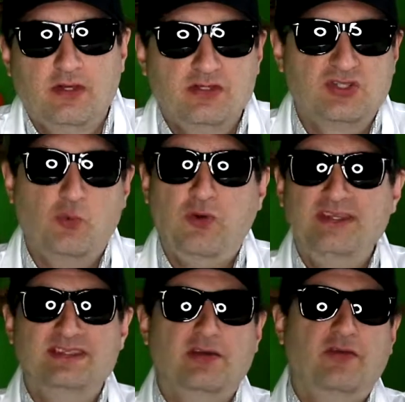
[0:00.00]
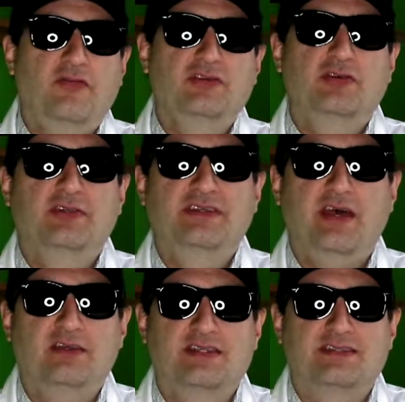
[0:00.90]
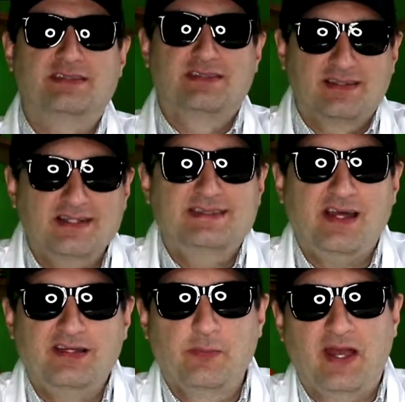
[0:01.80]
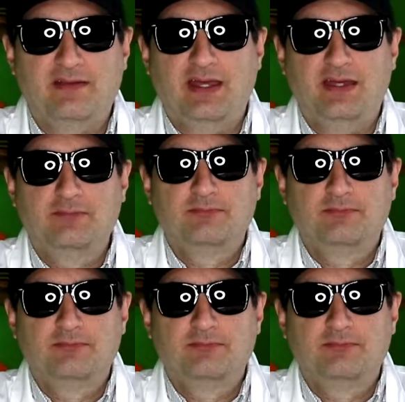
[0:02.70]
So what is artificial intelligence? Let's talk about that.